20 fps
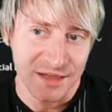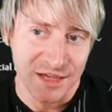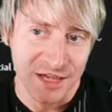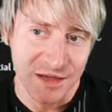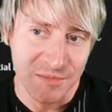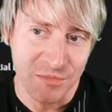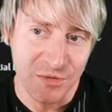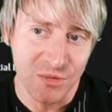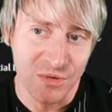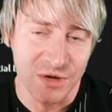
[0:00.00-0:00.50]

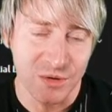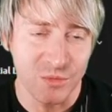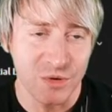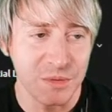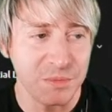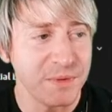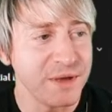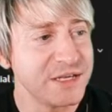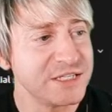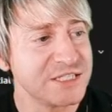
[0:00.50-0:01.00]
Come on, I want
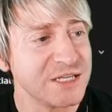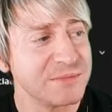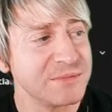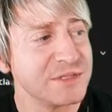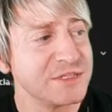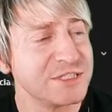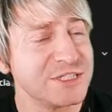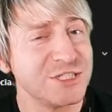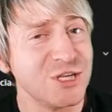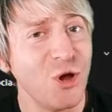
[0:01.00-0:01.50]
to play
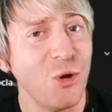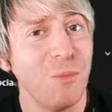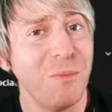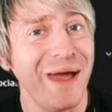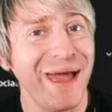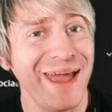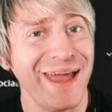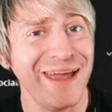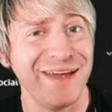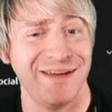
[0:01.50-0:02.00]
something so
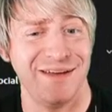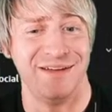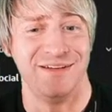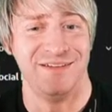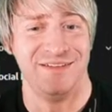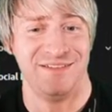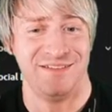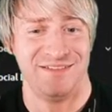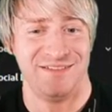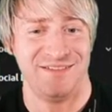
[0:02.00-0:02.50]
bad.
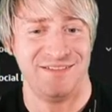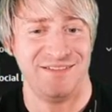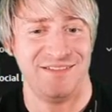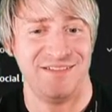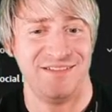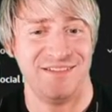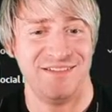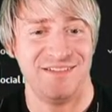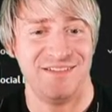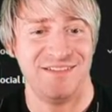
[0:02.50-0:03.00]

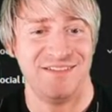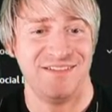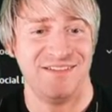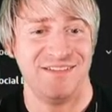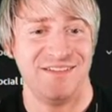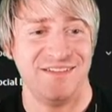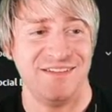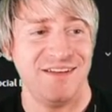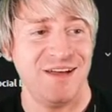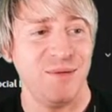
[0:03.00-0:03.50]

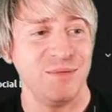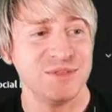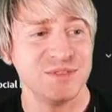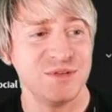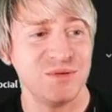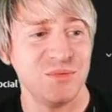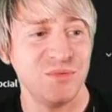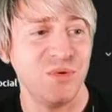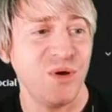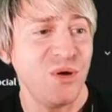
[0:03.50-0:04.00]
I was
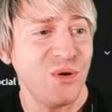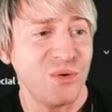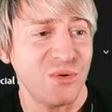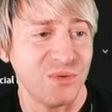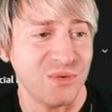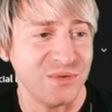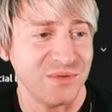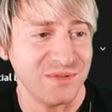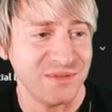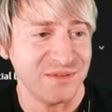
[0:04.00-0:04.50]
on a
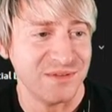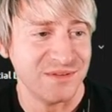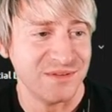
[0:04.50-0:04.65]
roll.